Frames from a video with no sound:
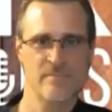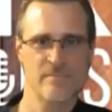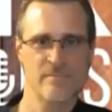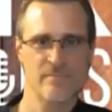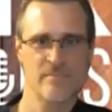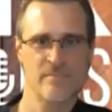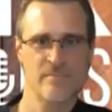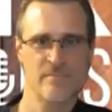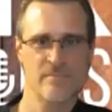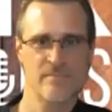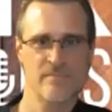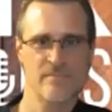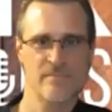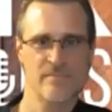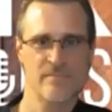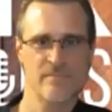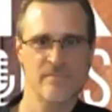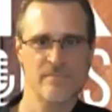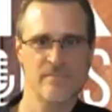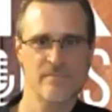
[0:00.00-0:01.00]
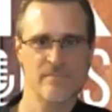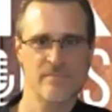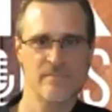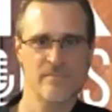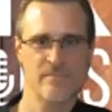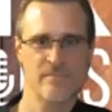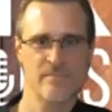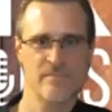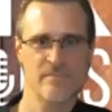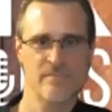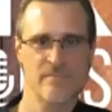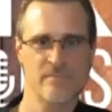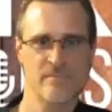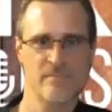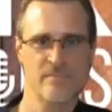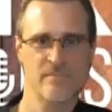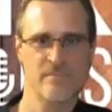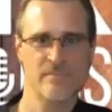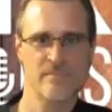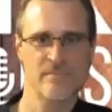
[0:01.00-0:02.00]

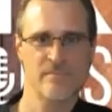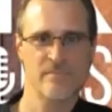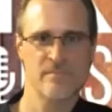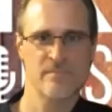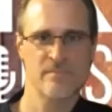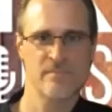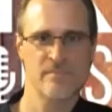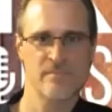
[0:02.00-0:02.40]
(silent)